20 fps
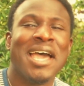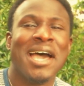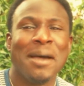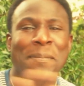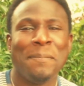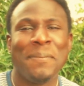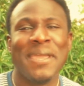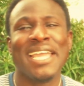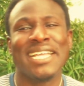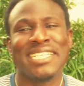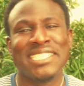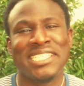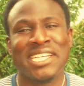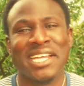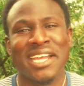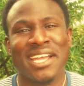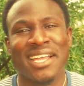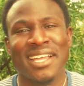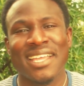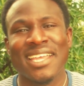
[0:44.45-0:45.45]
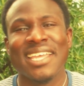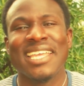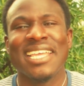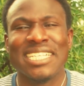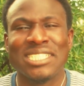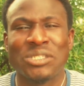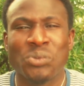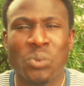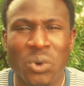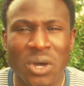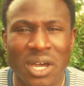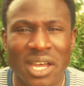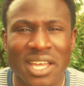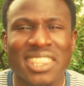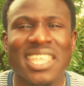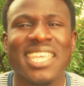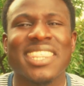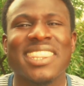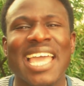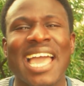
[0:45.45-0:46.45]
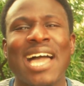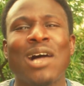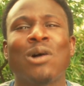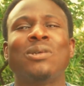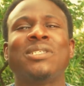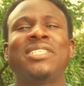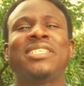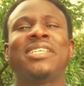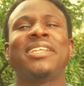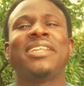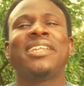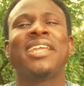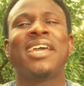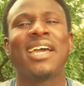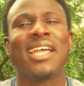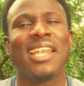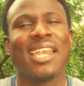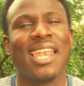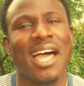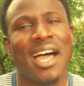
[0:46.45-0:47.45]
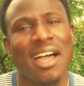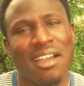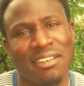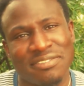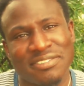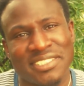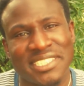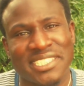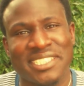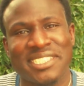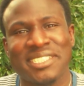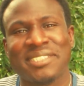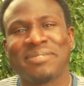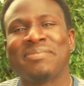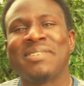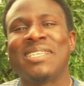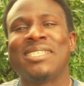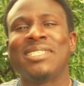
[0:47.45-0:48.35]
A picture is worth a thousand laughs.